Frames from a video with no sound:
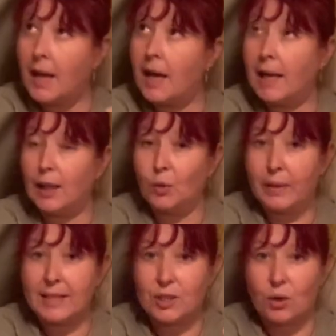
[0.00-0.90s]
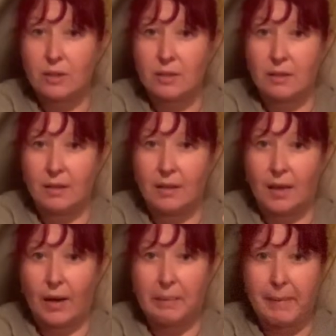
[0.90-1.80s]
Our little windsock's
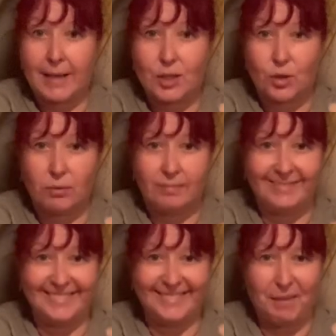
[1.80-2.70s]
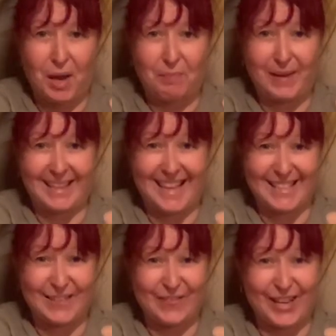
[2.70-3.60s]
going mental. Hoping
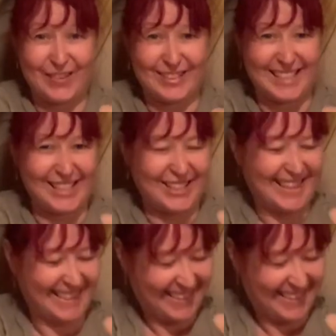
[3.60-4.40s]
that survives the night.